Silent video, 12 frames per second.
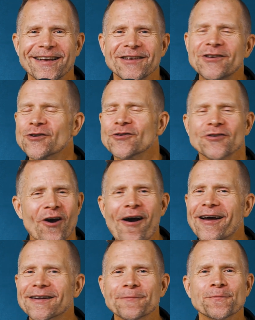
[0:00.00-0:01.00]
You're
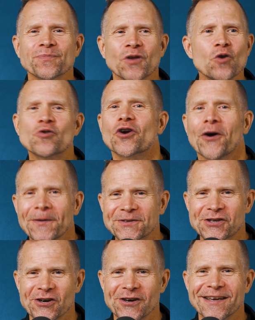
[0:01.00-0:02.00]
not who
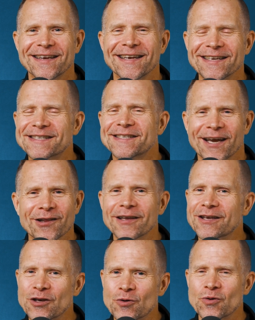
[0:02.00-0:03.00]
culture is
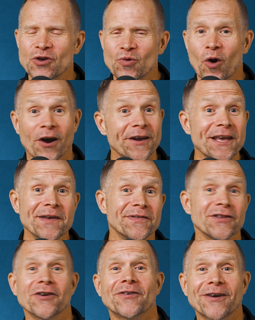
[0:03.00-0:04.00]
telling you you are.
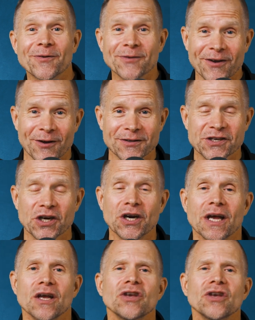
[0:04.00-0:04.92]
Even your own culture.